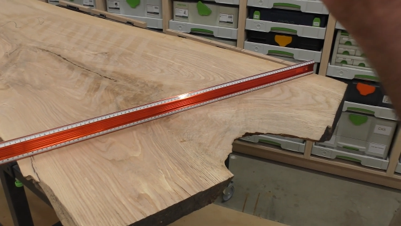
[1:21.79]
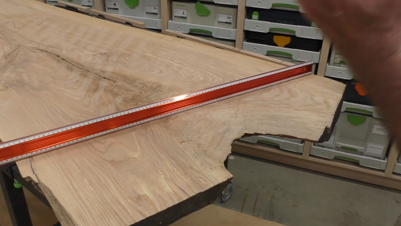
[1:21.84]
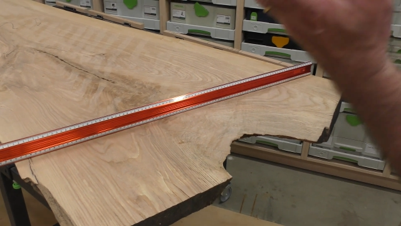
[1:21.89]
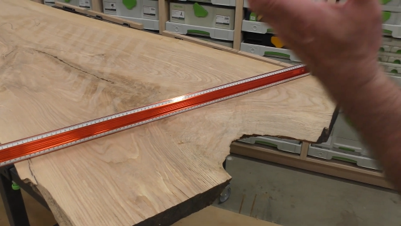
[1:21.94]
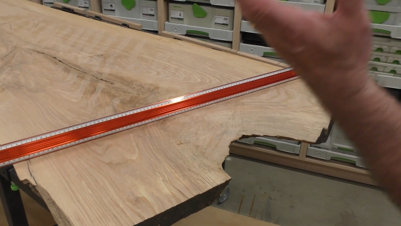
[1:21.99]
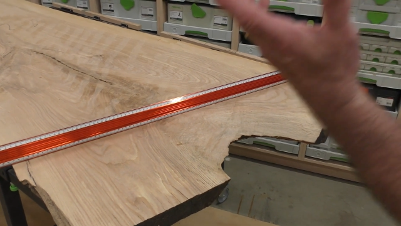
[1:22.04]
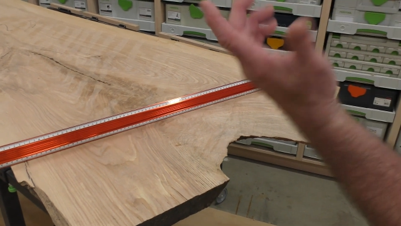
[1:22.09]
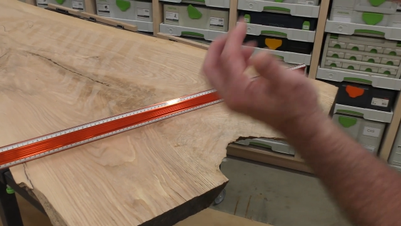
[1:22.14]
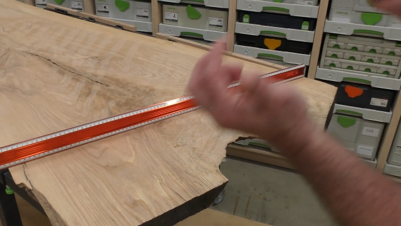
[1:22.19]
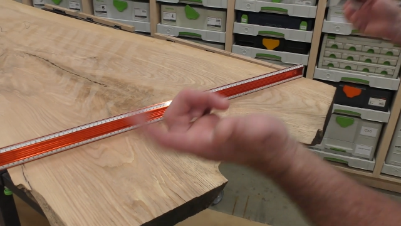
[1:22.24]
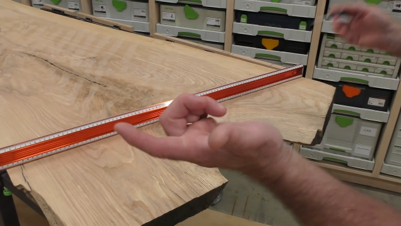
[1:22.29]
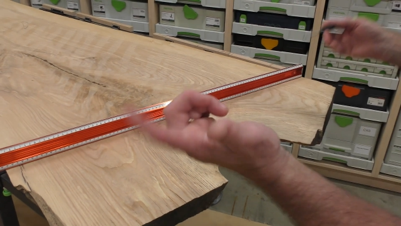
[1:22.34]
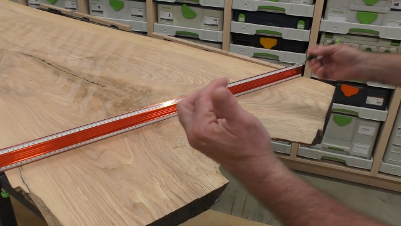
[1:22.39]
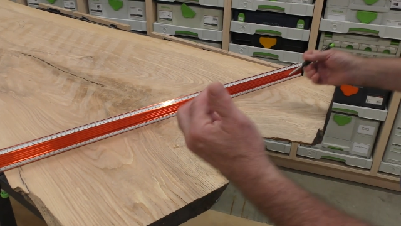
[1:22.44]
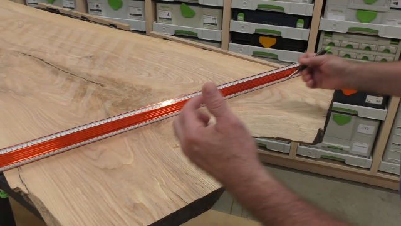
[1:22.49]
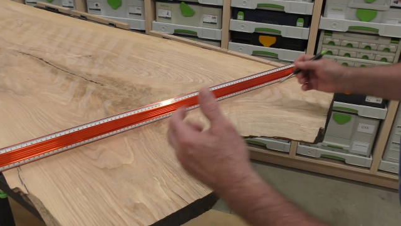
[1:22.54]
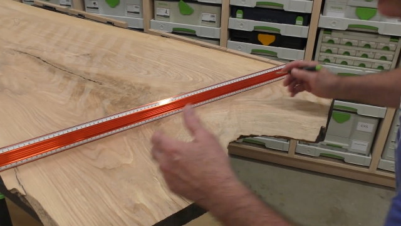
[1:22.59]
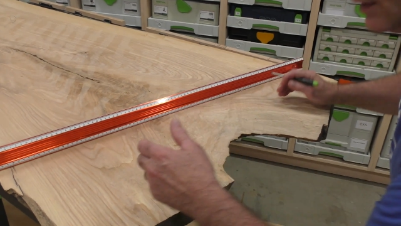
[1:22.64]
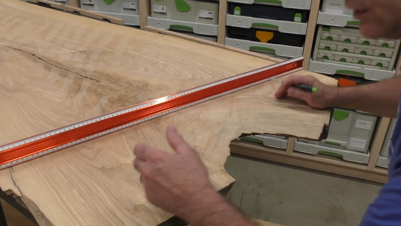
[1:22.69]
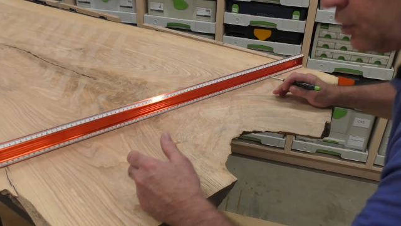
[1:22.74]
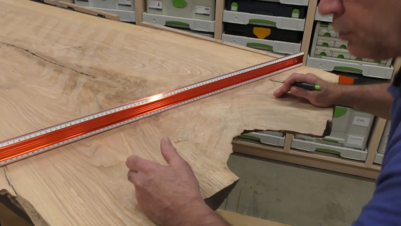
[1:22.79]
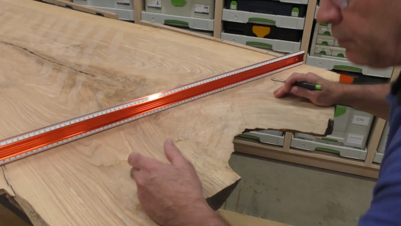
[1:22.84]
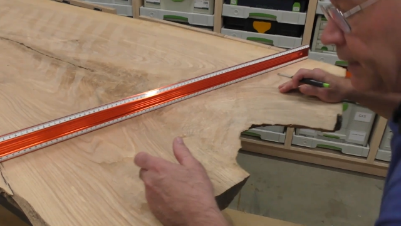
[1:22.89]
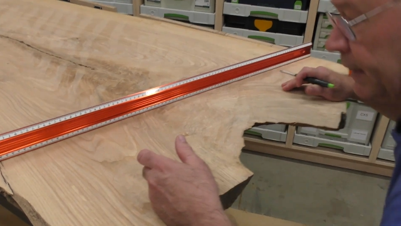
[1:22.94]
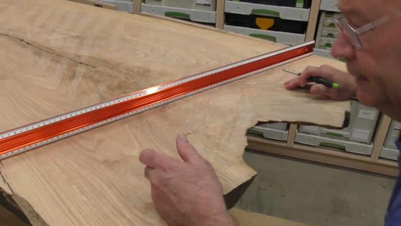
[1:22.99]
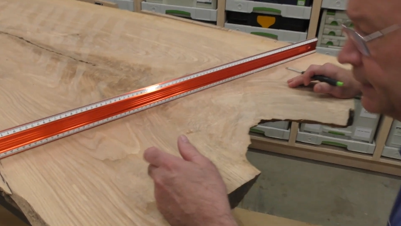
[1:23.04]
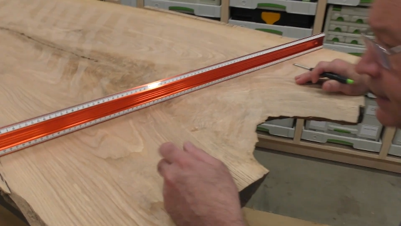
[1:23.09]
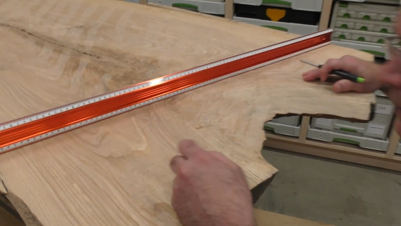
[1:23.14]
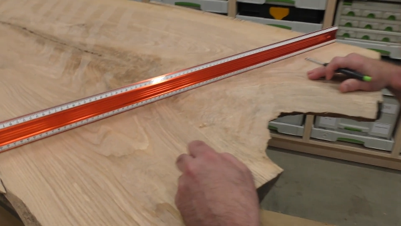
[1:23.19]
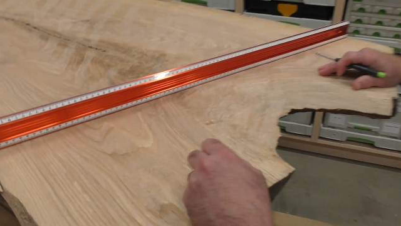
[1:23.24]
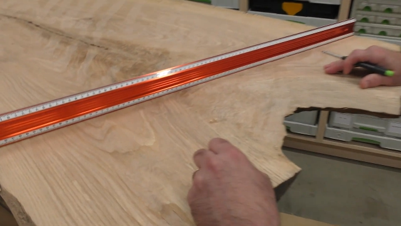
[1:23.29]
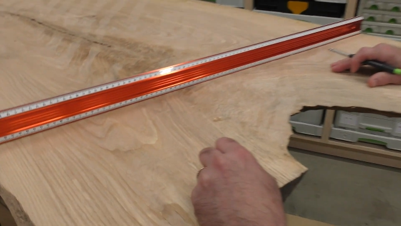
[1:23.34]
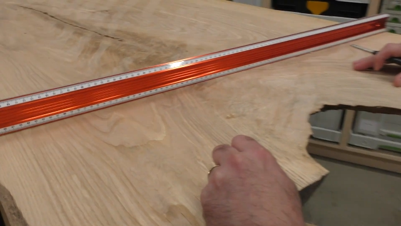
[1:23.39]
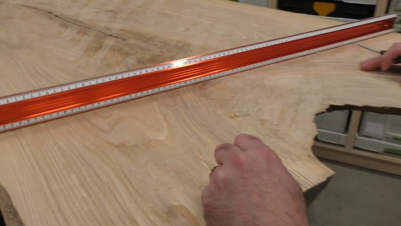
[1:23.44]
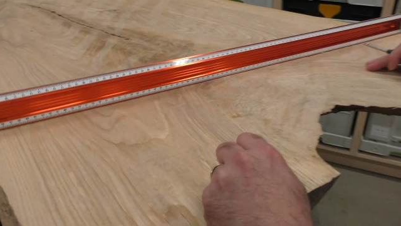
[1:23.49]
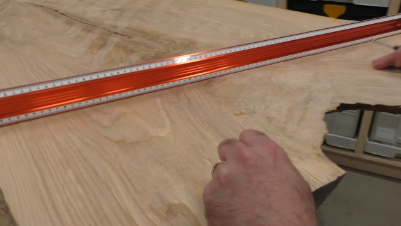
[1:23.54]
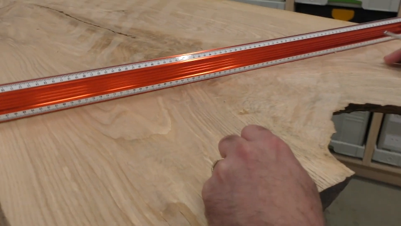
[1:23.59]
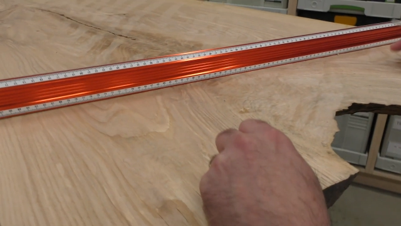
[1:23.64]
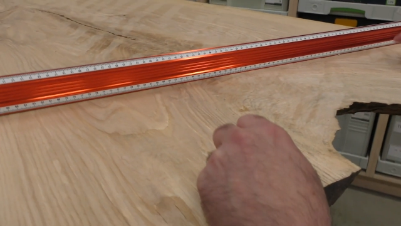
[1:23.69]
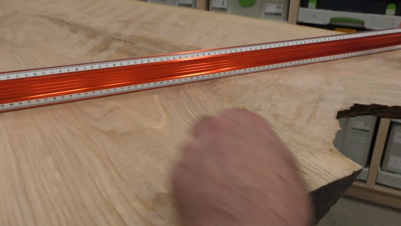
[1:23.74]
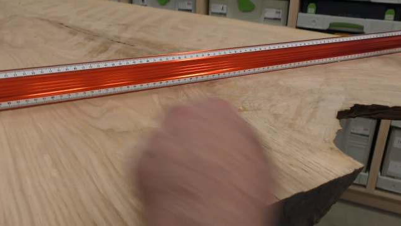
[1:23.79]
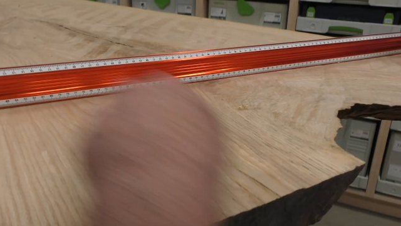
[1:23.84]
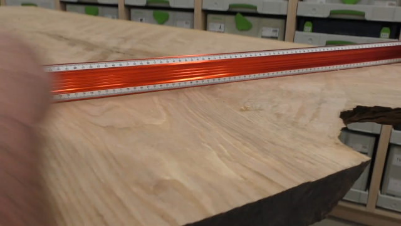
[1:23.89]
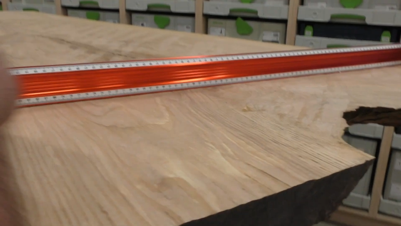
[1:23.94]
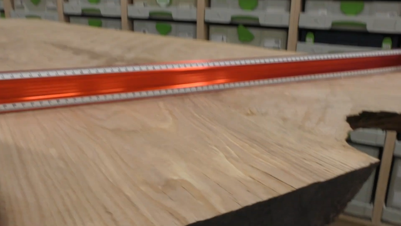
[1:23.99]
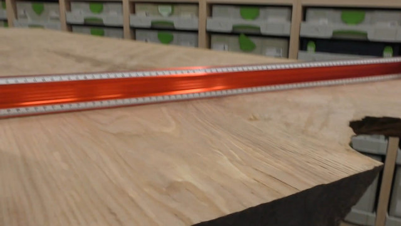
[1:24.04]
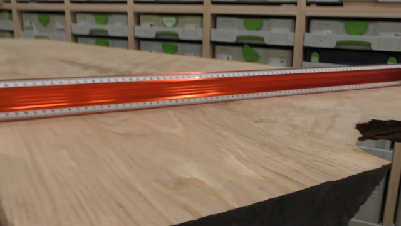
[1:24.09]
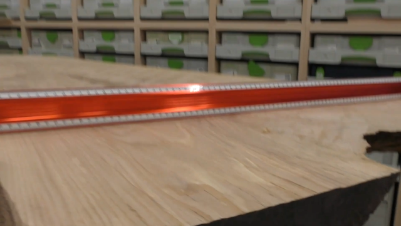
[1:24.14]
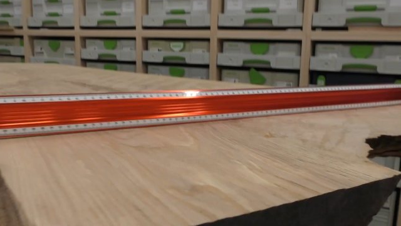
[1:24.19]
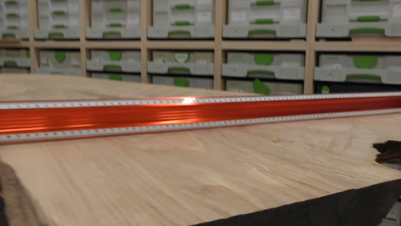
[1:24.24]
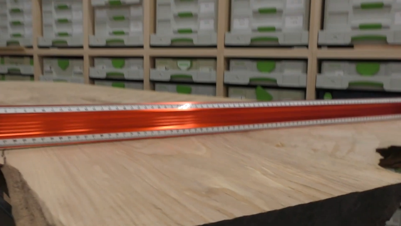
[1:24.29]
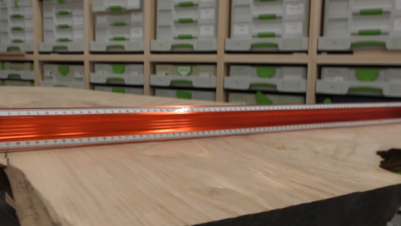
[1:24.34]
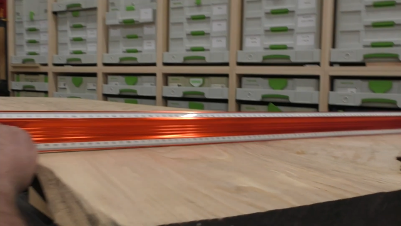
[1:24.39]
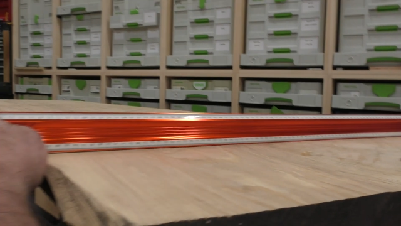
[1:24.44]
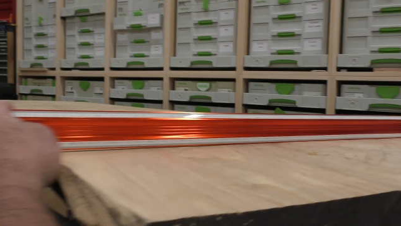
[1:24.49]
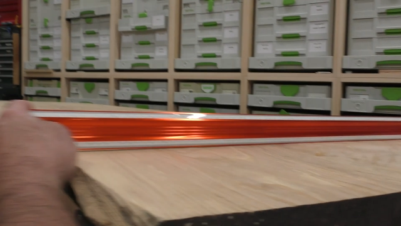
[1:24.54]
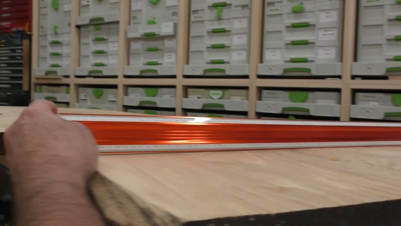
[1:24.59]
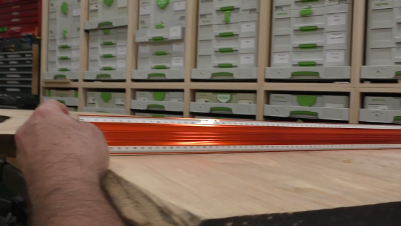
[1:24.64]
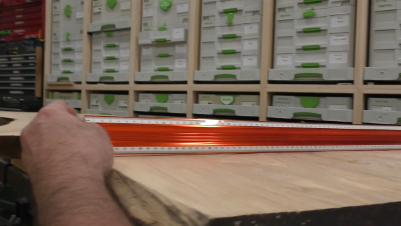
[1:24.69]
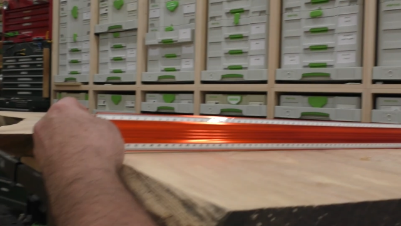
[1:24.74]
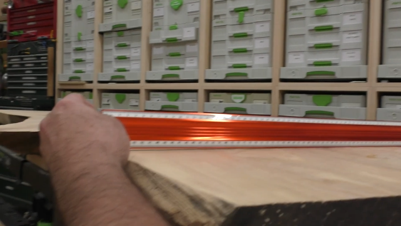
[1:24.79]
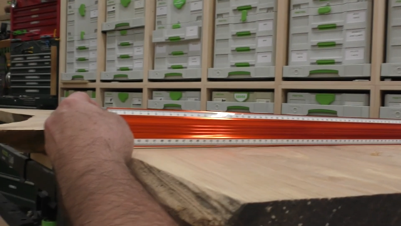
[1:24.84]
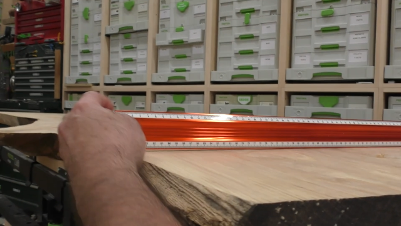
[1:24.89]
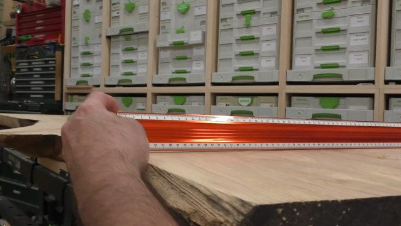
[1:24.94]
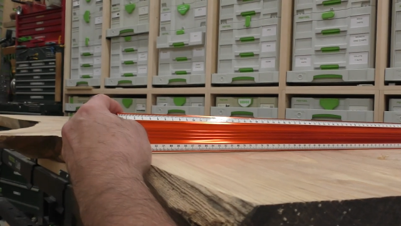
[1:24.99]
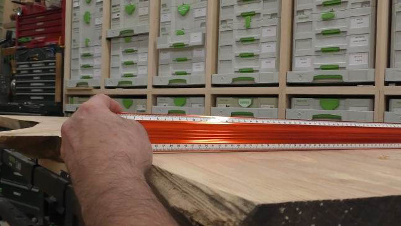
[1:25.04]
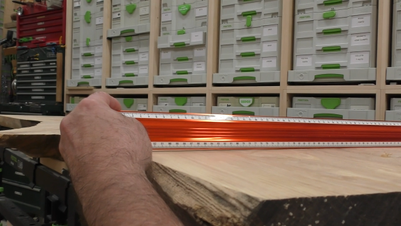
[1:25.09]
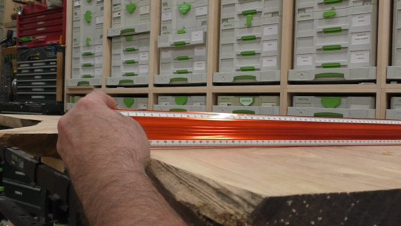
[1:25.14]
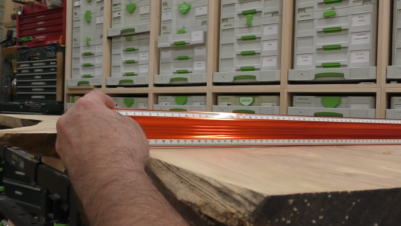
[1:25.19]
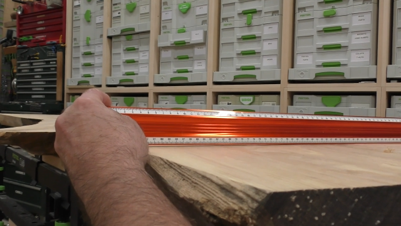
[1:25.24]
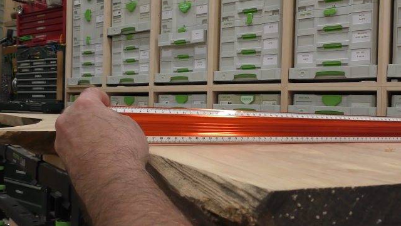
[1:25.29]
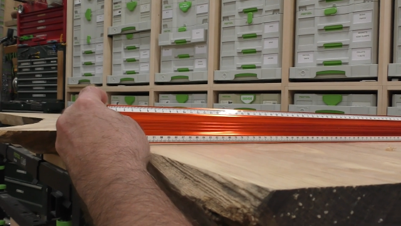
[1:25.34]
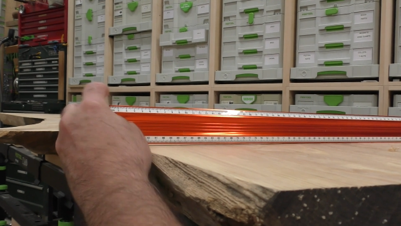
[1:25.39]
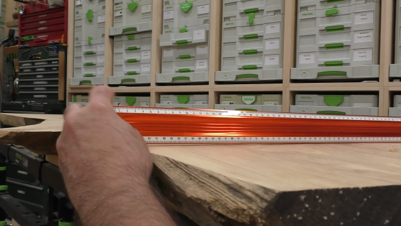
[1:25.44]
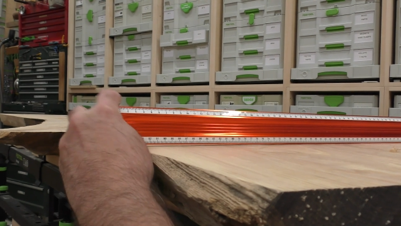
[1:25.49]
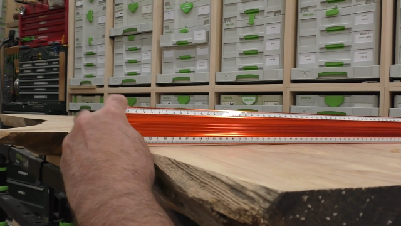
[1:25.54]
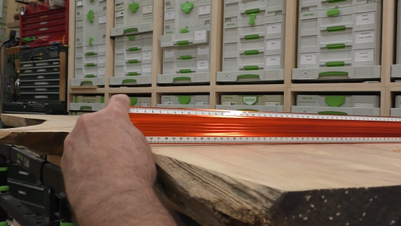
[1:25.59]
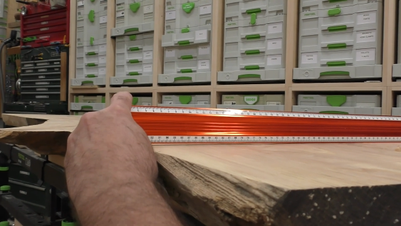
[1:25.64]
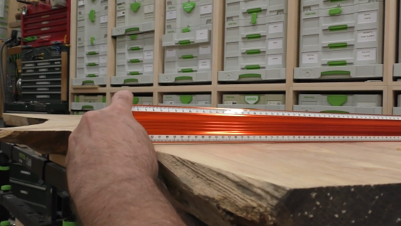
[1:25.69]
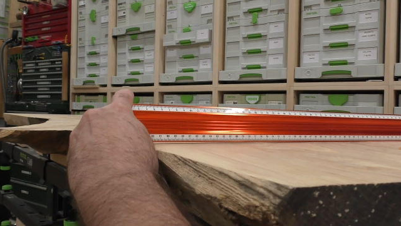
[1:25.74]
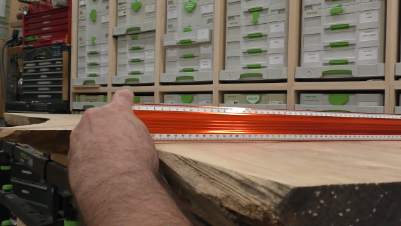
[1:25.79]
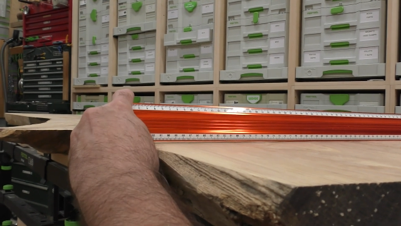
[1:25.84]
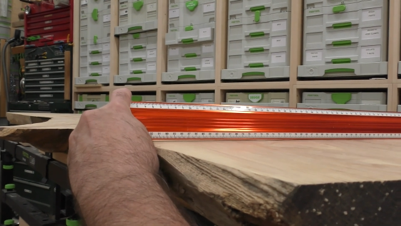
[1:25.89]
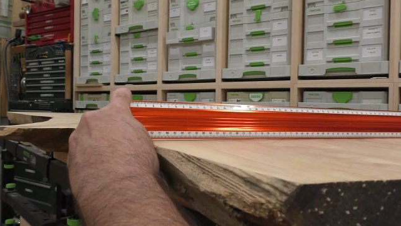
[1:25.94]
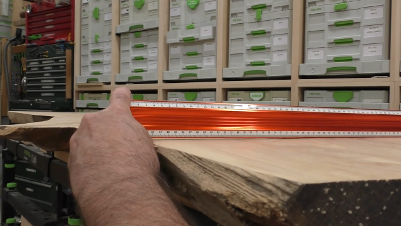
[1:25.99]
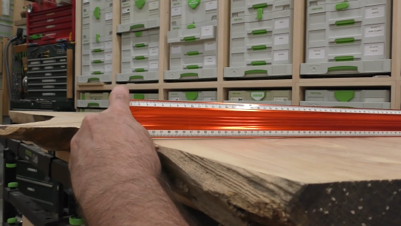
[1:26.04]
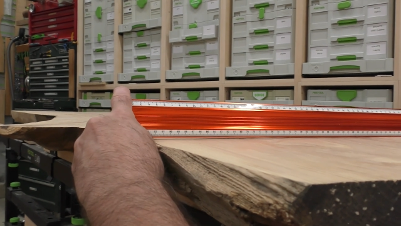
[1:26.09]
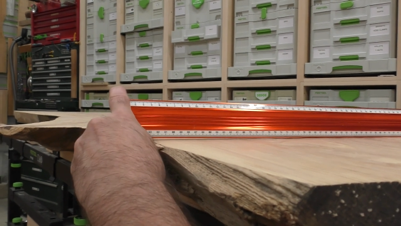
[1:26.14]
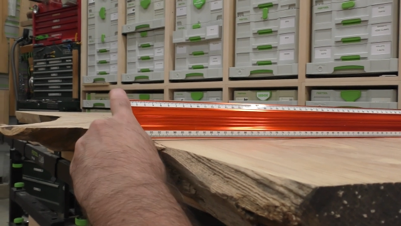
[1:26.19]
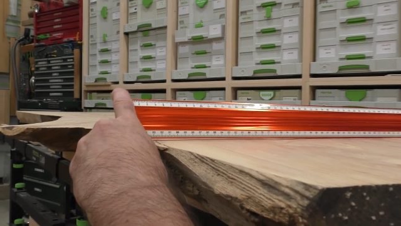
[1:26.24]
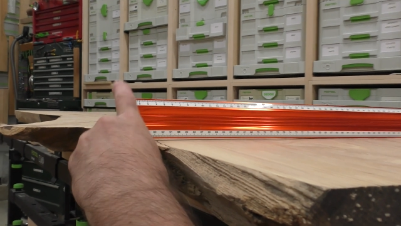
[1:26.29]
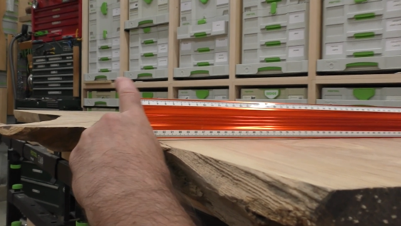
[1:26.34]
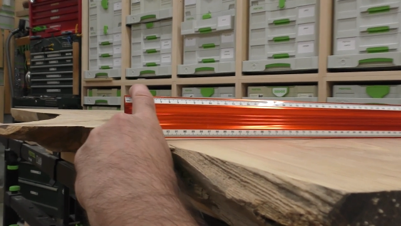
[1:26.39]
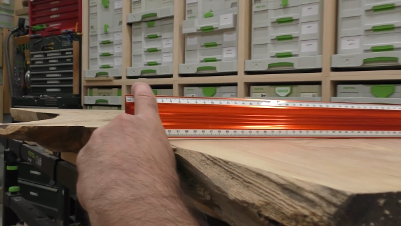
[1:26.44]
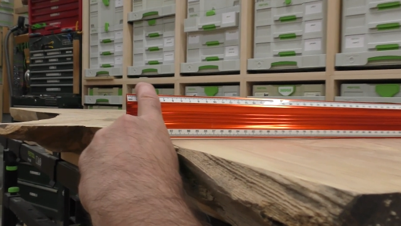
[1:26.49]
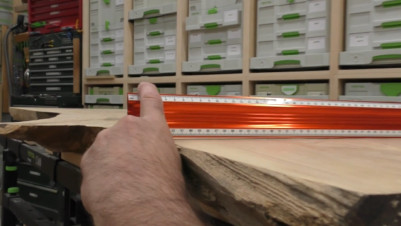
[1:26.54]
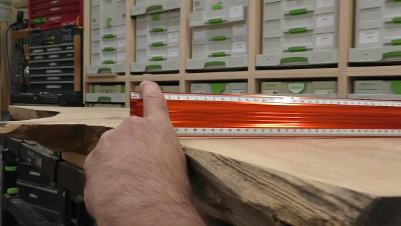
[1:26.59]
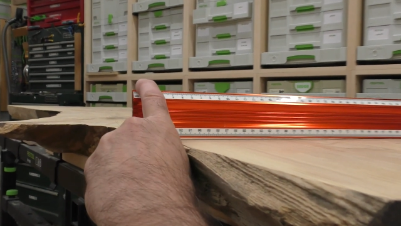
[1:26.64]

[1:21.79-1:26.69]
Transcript: No face is visible, so there are no lips to read.